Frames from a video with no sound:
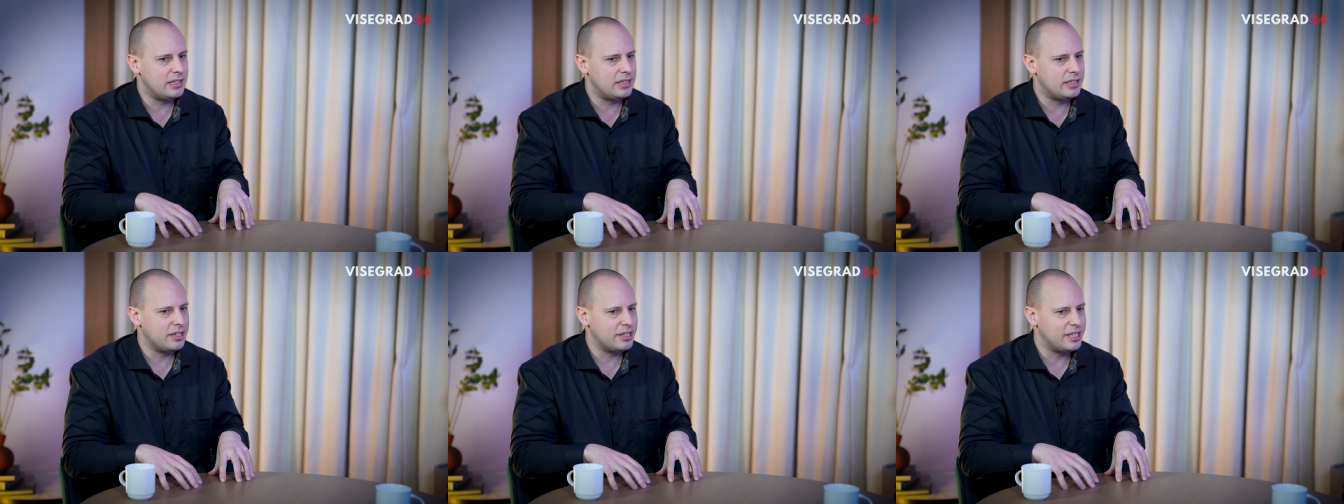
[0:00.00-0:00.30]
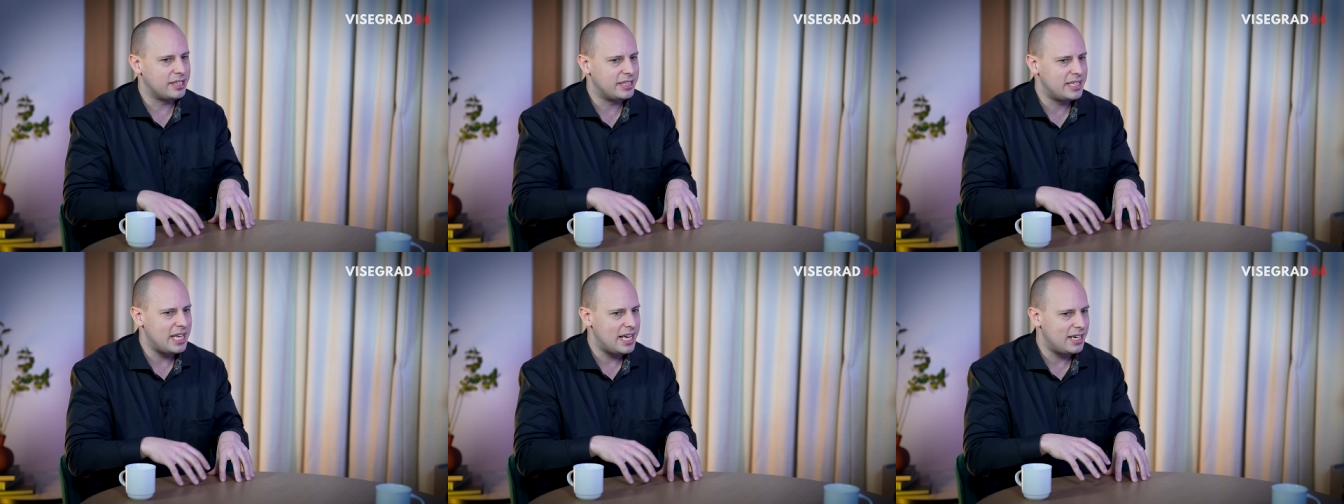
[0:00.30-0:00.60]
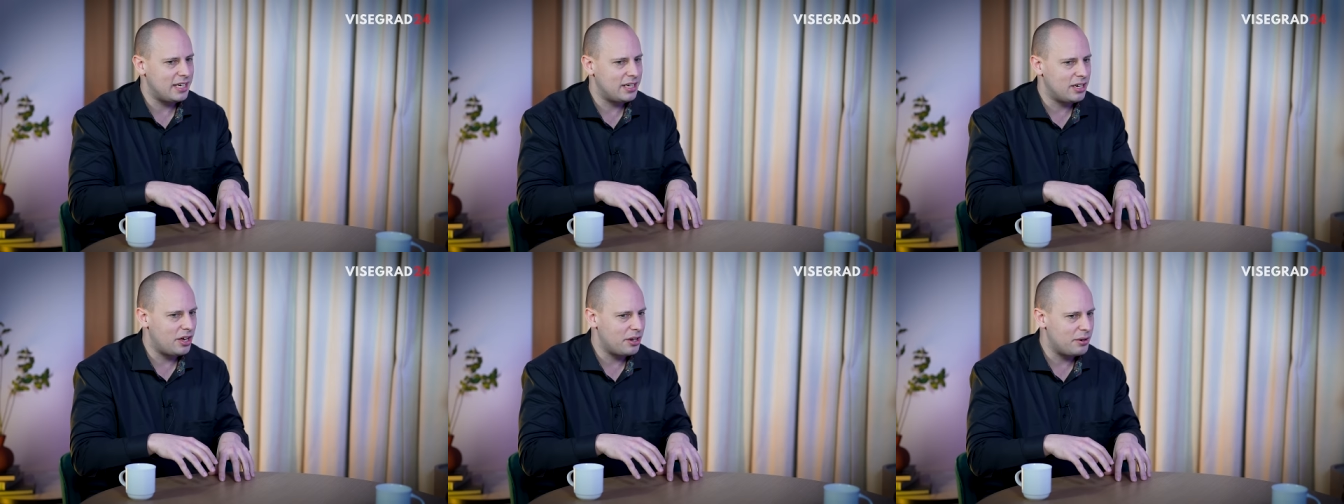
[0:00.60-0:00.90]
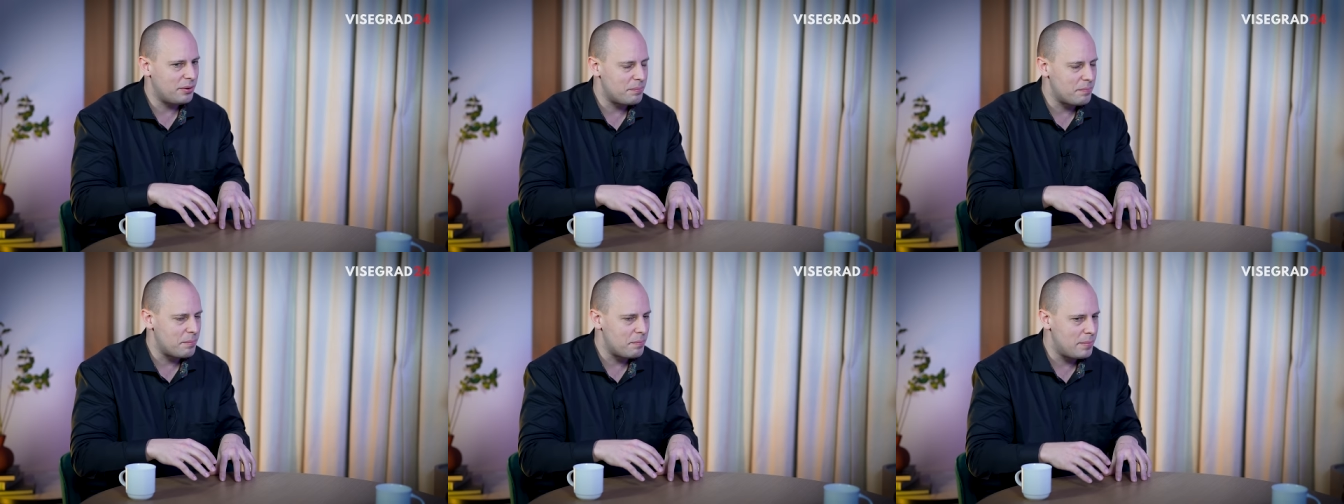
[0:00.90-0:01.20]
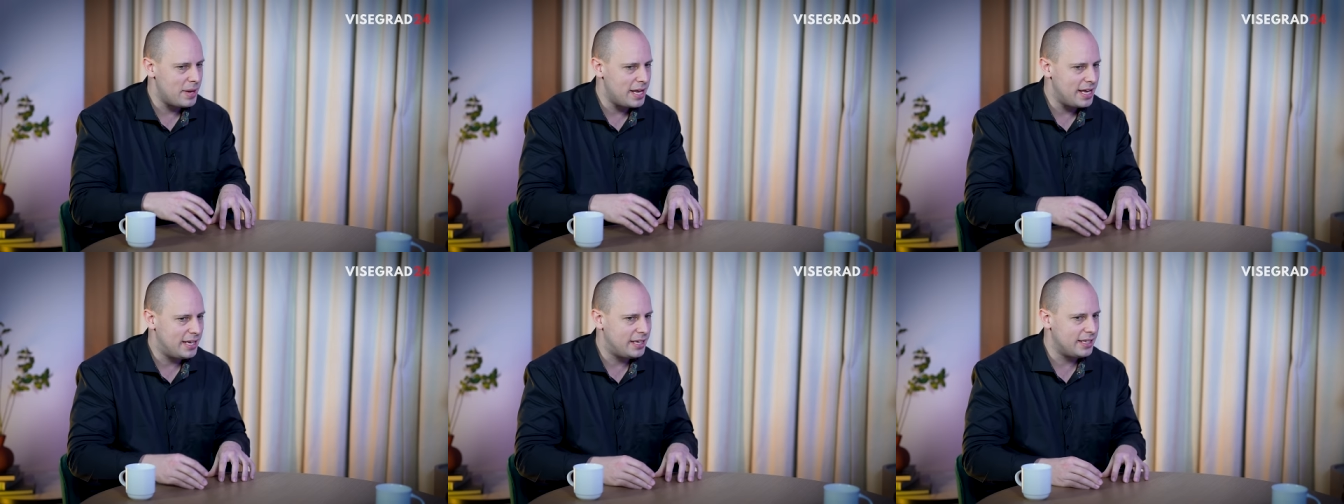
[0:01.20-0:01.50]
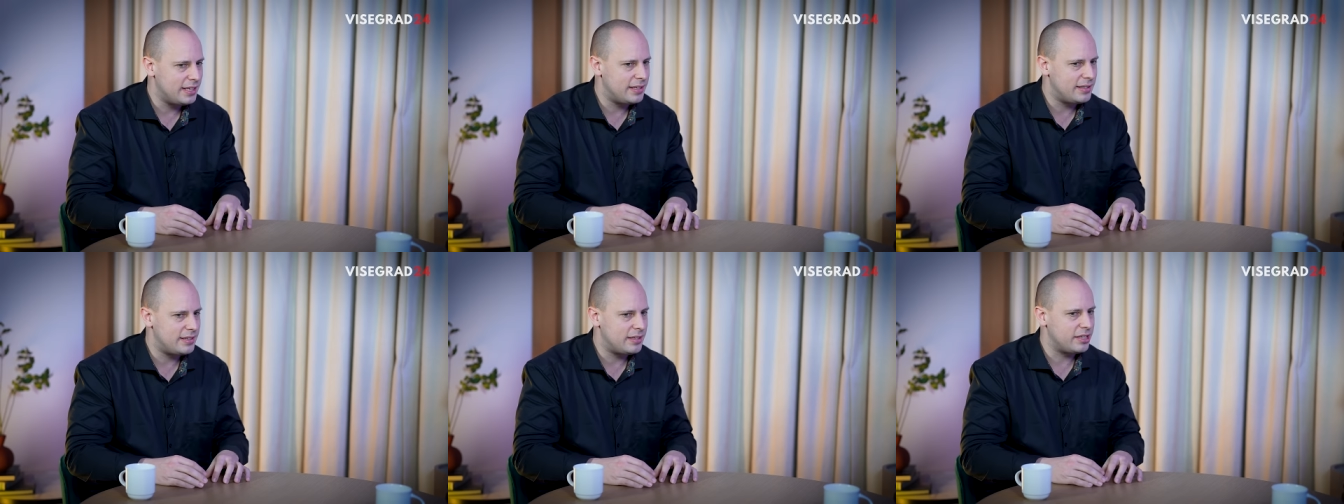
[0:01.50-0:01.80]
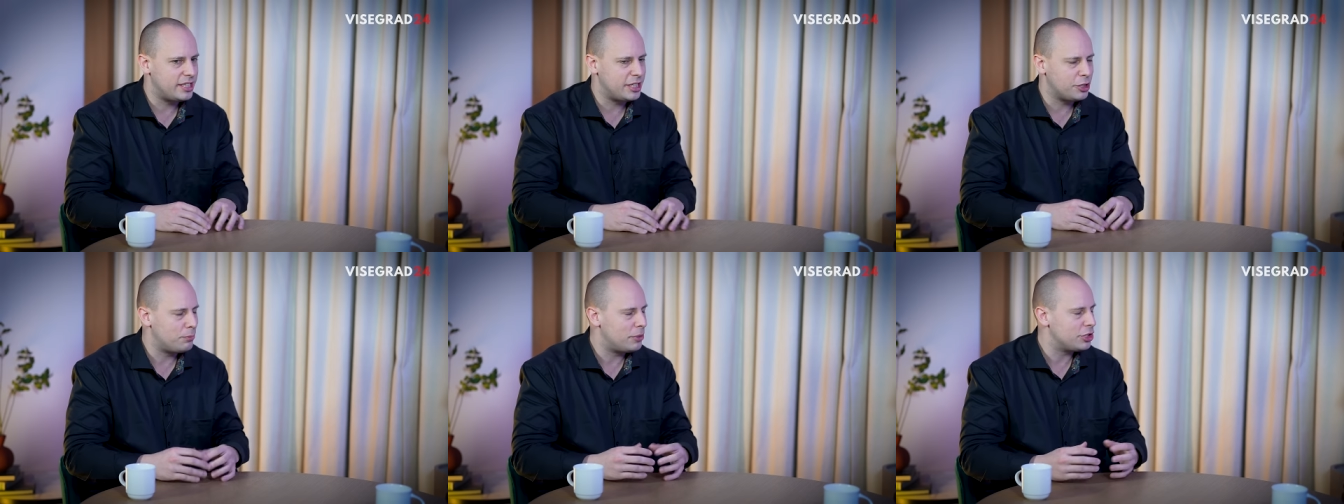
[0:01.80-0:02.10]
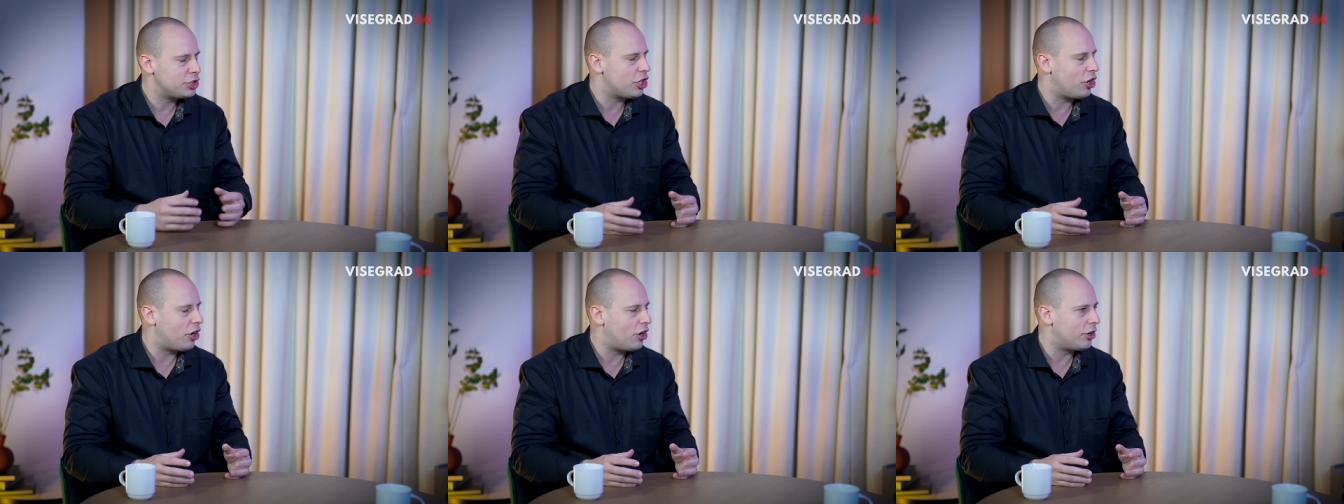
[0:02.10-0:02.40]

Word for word: does that not make it so much